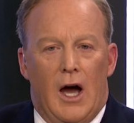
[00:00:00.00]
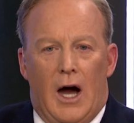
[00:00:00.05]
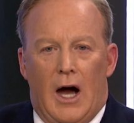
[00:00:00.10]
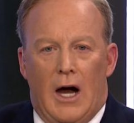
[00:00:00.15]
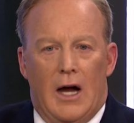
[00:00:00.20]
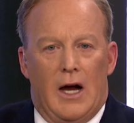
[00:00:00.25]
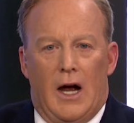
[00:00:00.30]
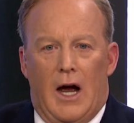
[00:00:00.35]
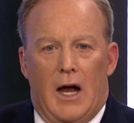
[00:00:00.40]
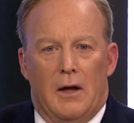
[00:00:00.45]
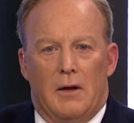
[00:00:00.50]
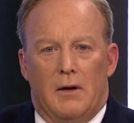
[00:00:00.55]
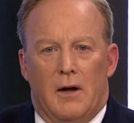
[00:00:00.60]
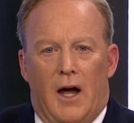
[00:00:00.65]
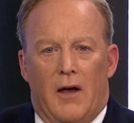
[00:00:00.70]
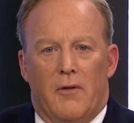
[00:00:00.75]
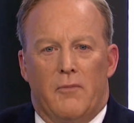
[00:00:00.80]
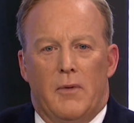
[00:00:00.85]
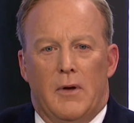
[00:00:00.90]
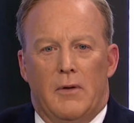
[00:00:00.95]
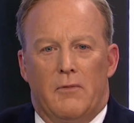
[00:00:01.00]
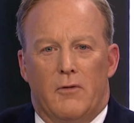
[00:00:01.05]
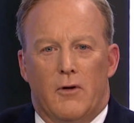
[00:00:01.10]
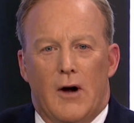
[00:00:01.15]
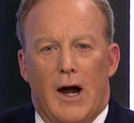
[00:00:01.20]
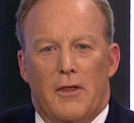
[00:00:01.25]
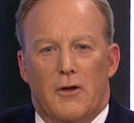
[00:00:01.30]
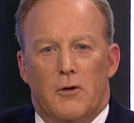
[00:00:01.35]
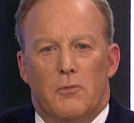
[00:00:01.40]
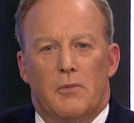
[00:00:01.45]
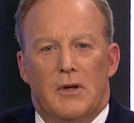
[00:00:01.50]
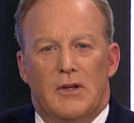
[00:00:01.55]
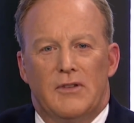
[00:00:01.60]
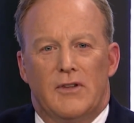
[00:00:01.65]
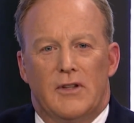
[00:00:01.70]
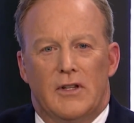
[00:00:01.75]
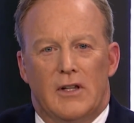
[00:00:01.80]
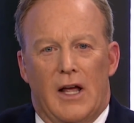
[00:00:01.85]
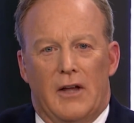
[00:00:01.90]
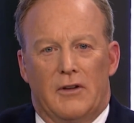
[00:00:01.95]
I've been rather
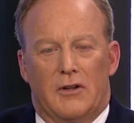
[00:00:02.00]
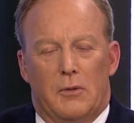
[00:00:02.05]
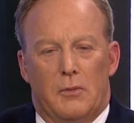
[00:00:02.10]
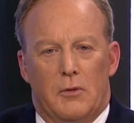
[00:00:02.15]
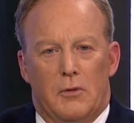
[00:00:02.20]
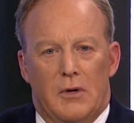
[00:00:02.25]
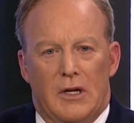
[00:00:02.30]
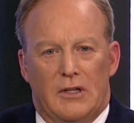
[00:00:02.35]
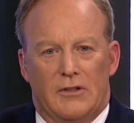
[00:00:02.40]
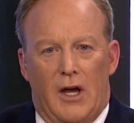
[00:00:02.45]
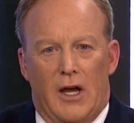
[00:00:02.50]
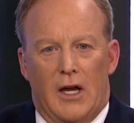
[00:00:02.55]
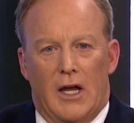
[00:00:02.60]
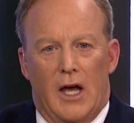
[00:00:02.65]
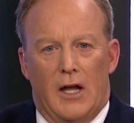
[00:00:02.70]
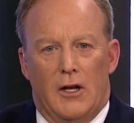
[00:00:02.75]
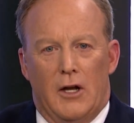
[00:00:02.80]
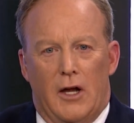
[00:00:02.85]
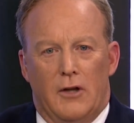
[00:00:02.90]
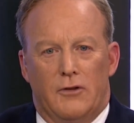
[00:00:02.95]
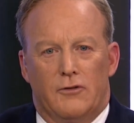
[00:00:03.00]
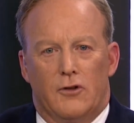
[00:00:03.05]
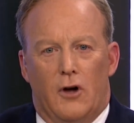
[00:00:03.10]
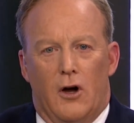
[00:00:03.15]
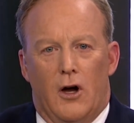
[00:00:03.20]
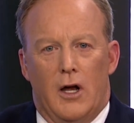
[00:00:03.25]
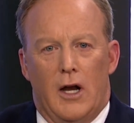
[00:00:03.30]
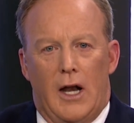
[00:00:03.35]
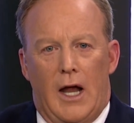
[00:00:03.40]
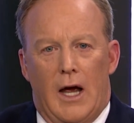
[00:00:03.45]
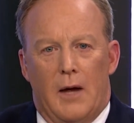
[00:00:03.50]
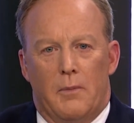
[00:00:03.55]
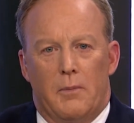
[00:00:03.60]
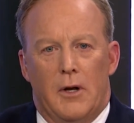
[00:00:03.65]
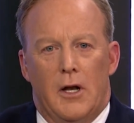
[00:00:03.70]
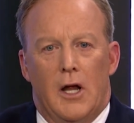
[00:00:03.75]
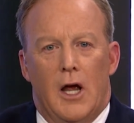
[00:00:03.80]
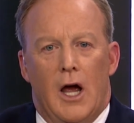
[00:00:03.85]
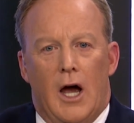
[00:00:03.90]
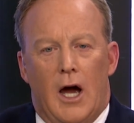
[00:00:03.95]
busy the last couple of weeks. I saw it
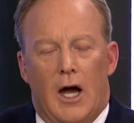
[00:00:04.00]
happen.